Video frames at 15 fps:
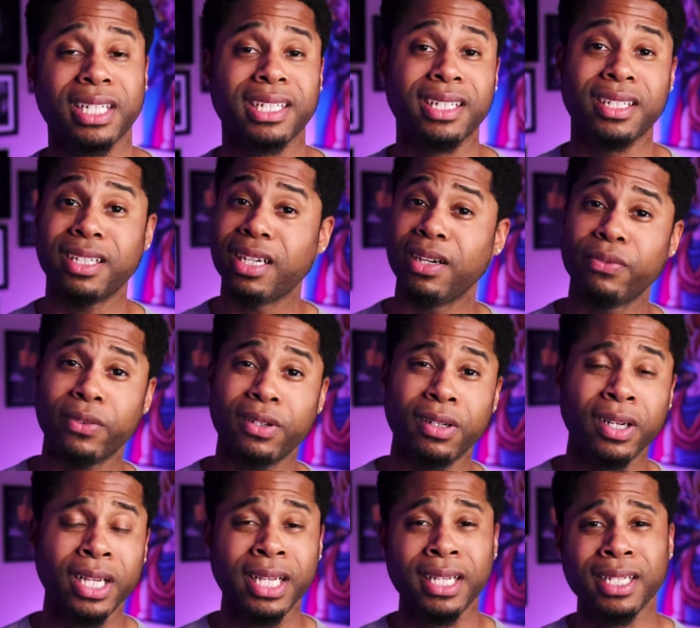I can
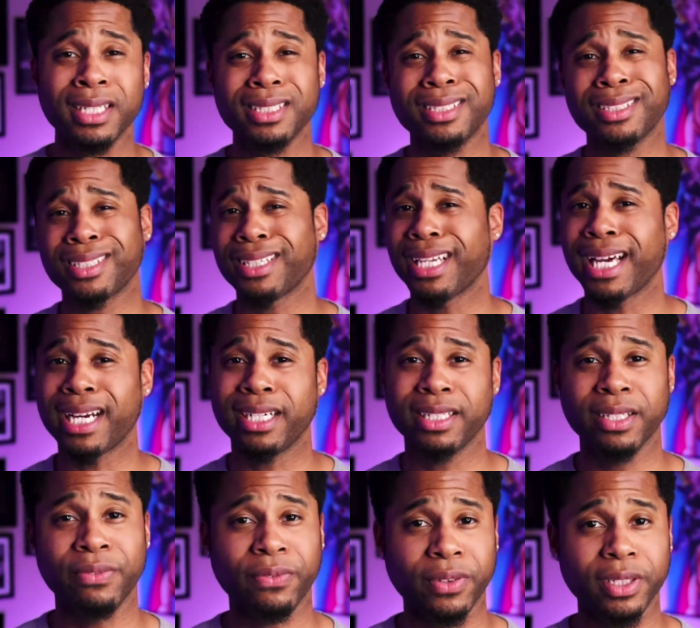cover just a lot of
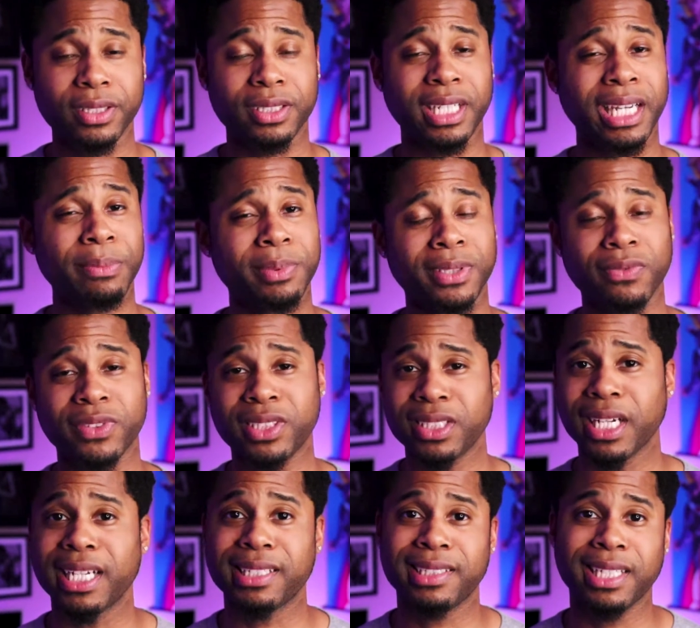different types of
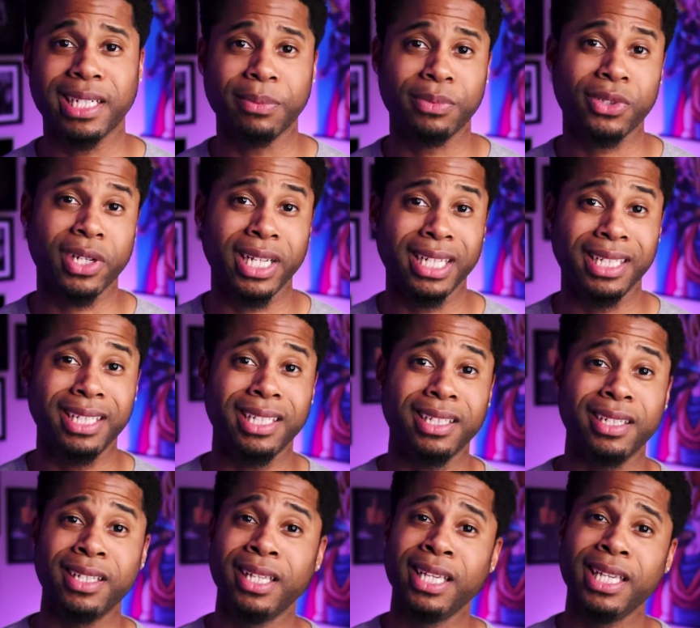shots that I'm trying to
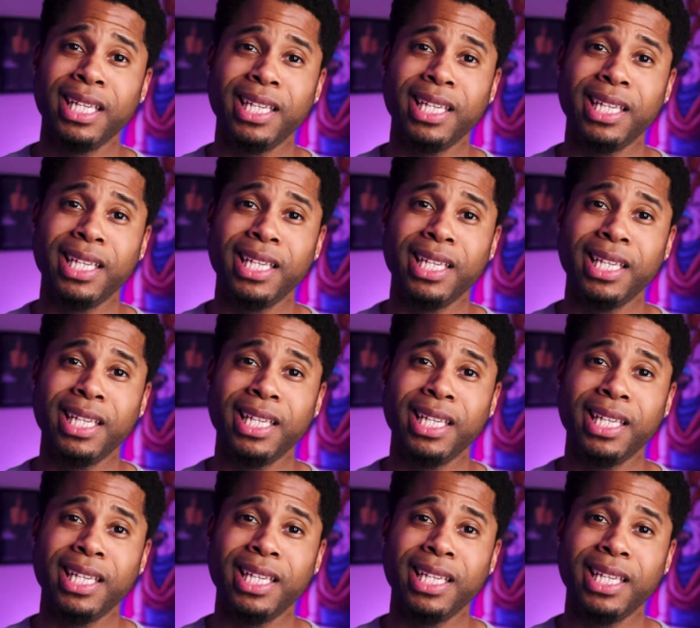get